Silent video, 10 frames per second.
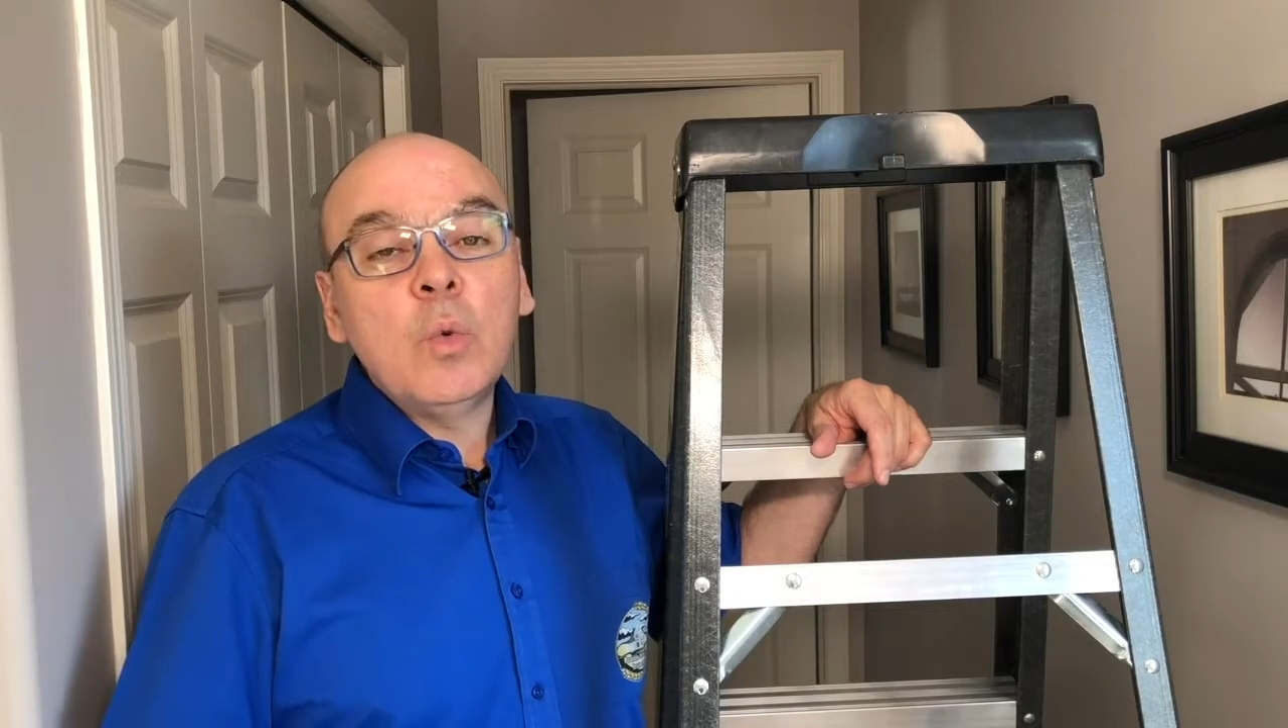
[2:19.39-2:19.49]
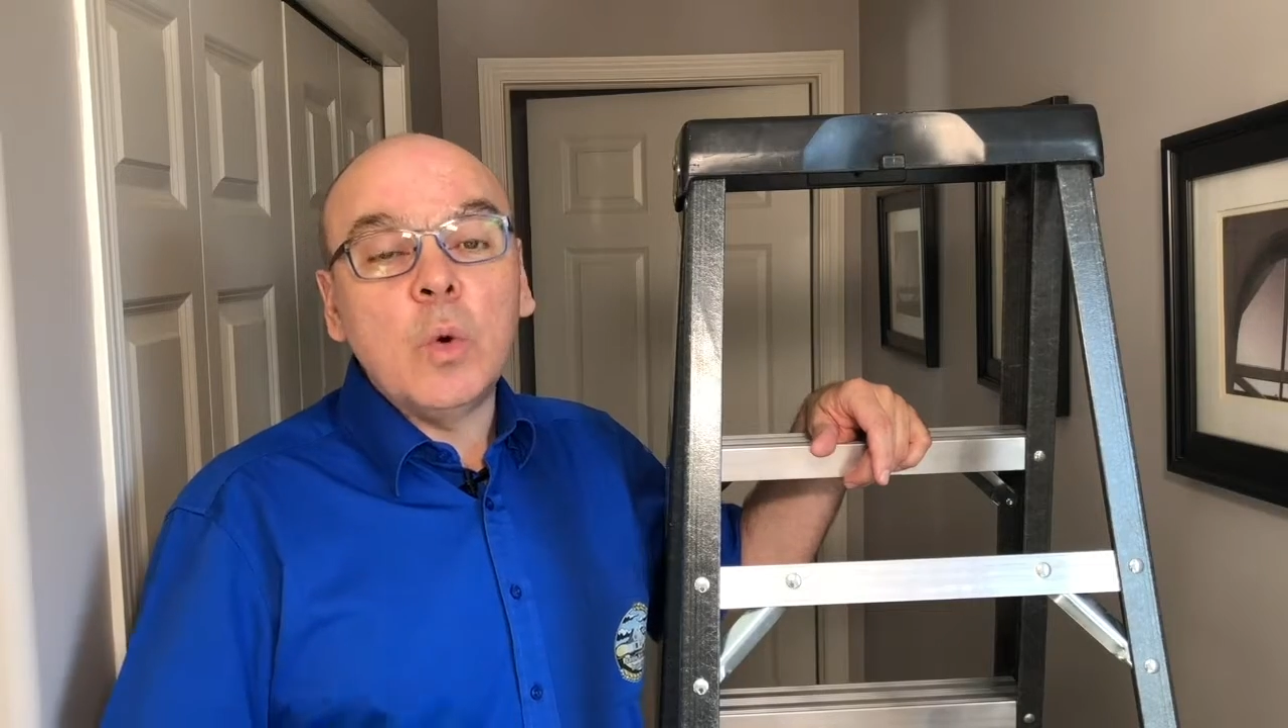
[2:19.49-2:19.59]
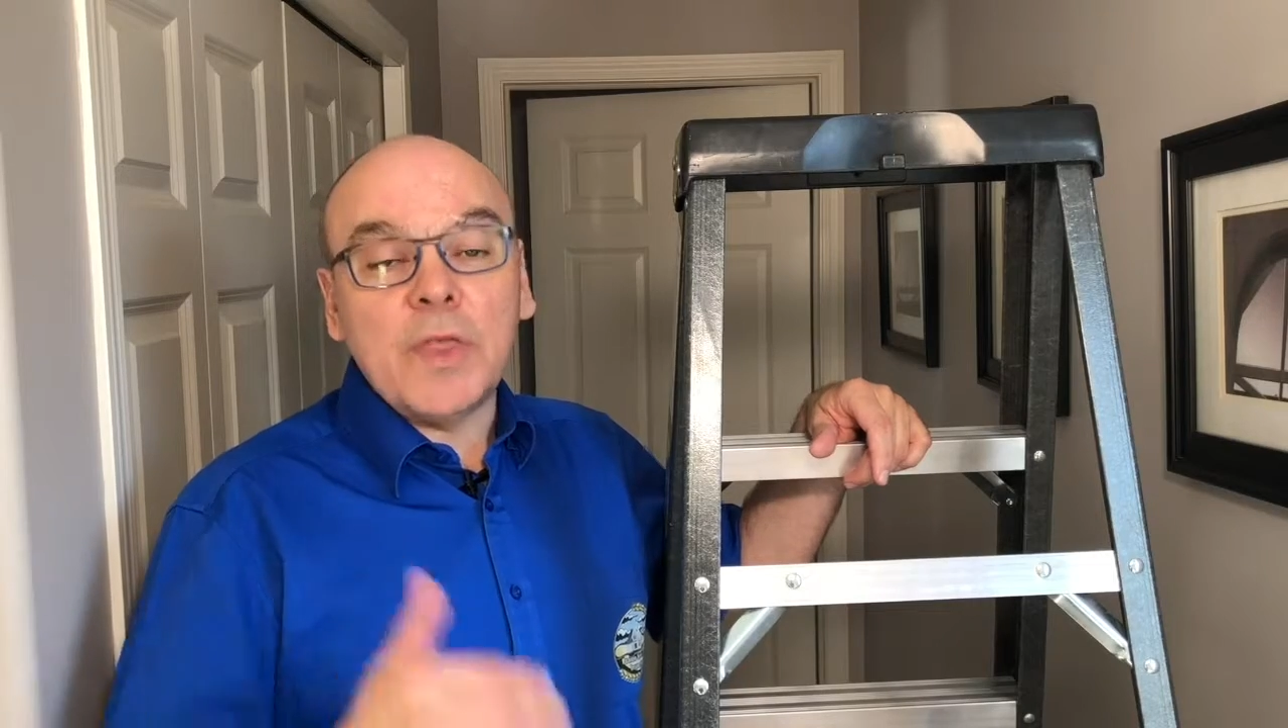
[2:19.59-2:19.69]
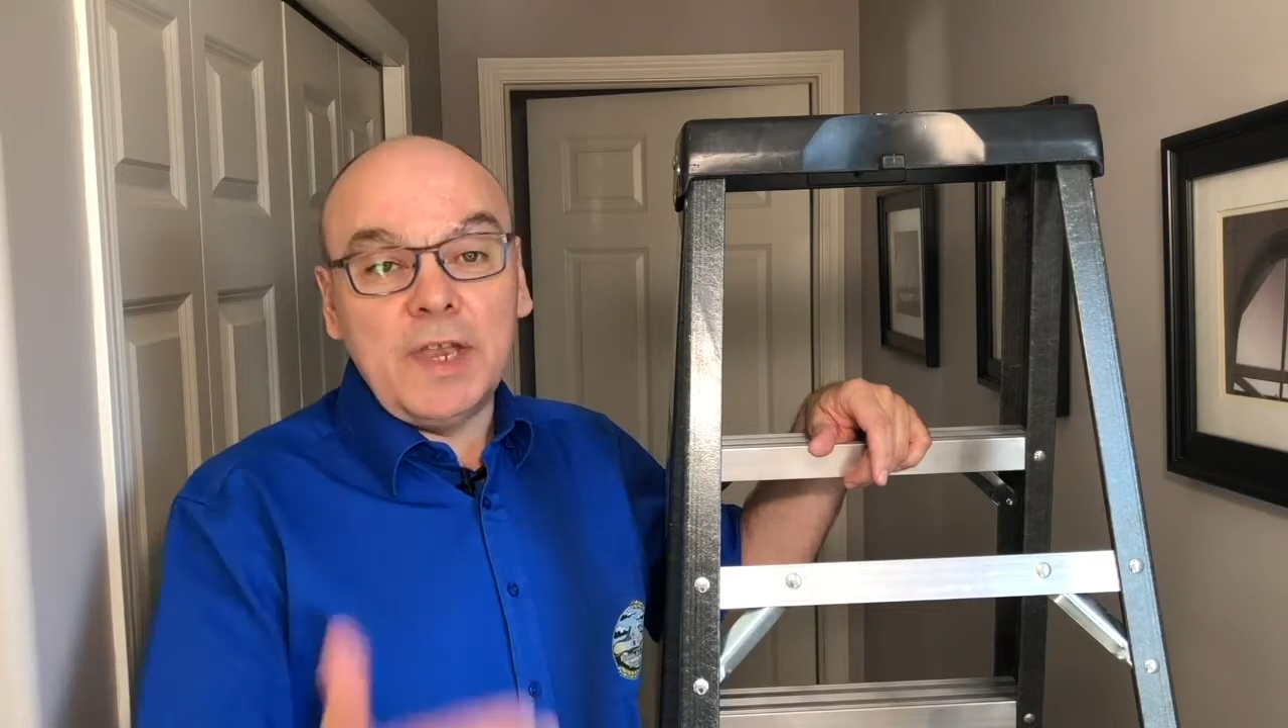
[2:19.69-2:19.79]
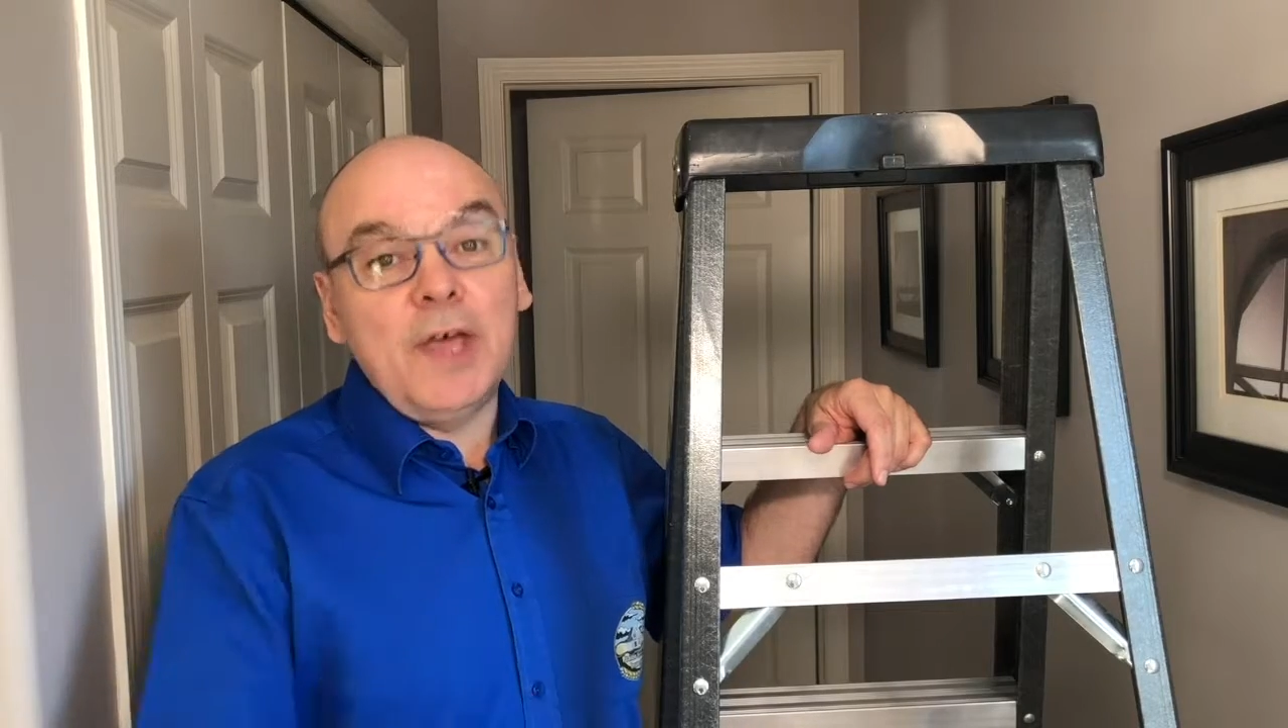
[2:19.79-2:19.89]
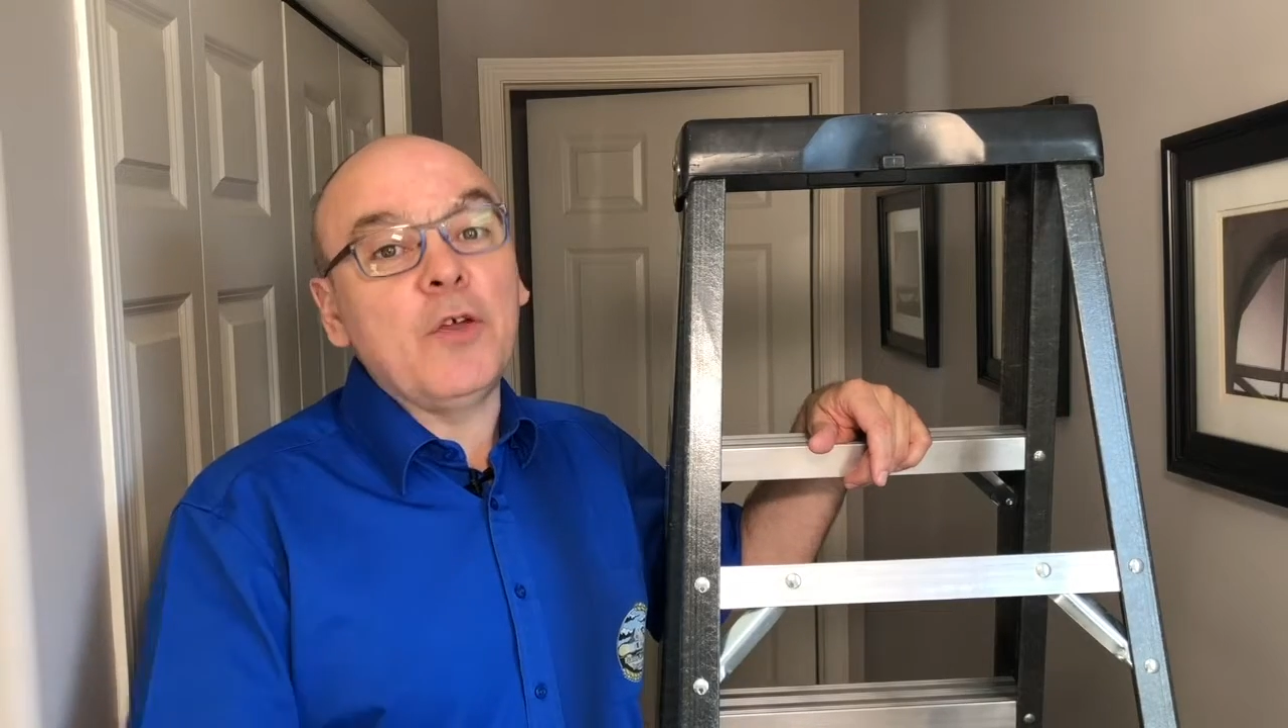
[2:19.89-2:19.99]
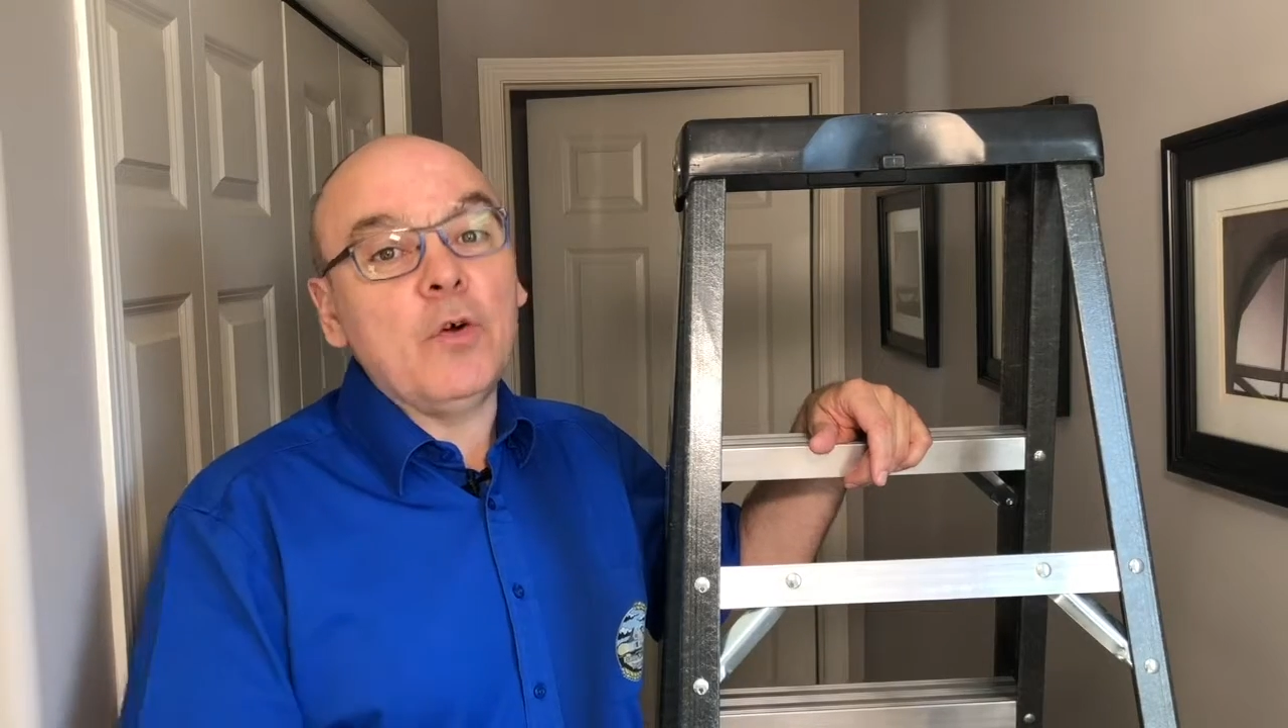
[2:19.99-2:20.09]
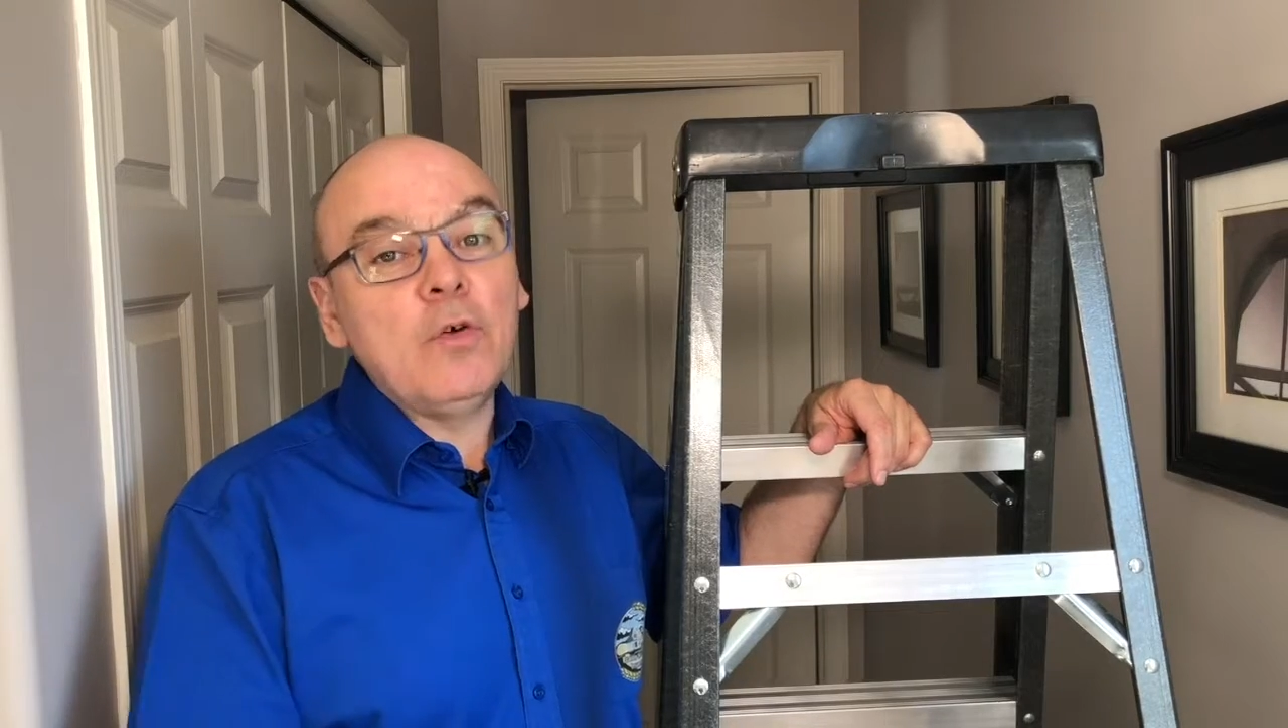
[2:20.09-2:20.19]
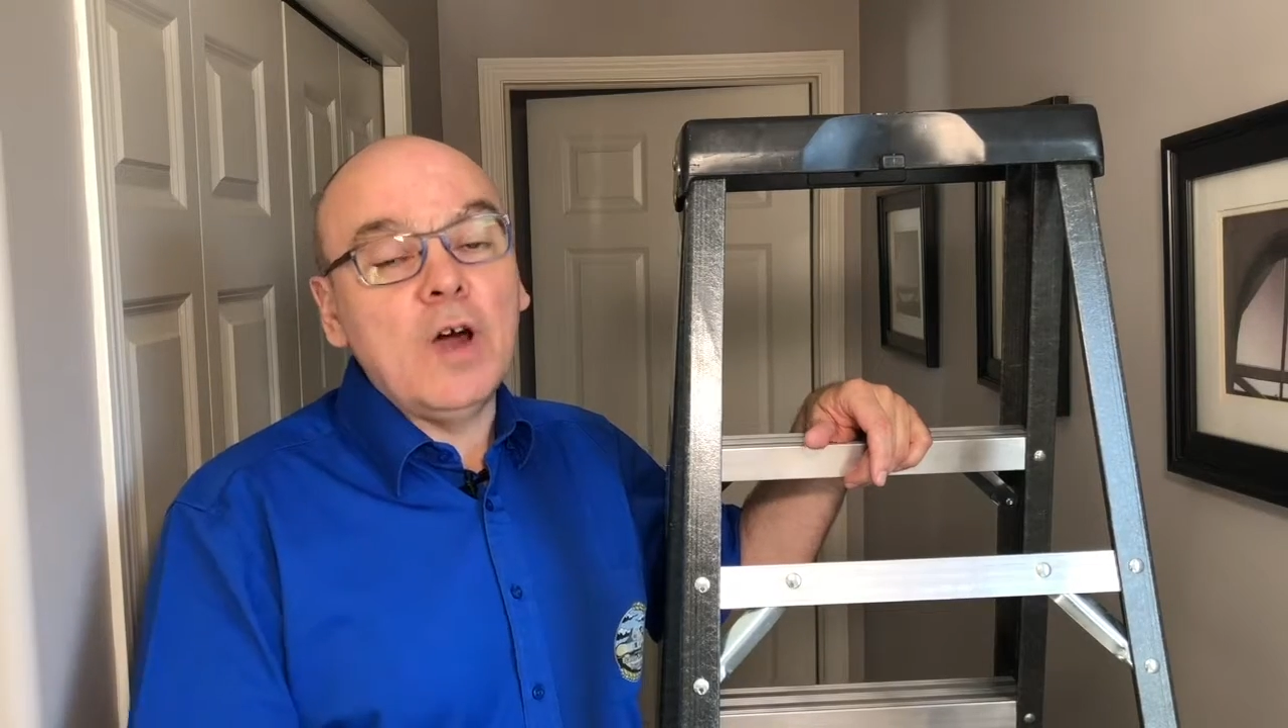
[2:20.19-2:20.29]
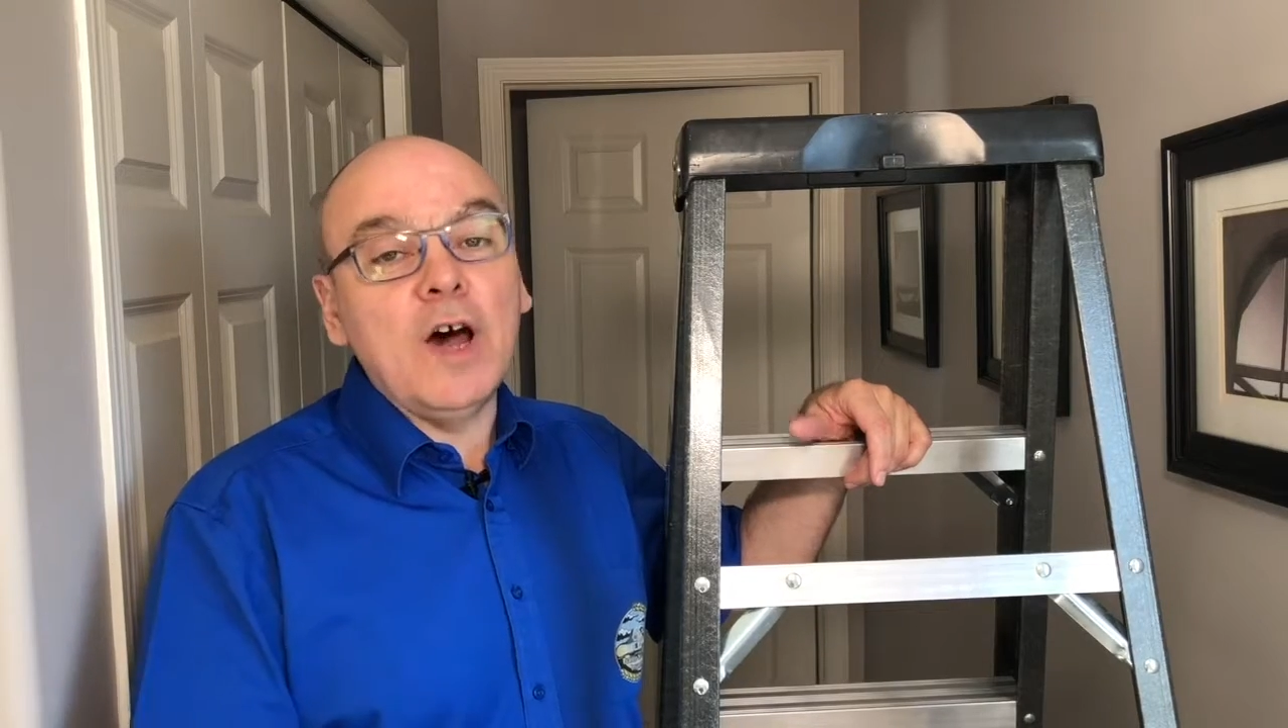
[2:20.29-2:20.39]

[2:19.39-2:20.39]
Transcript: with another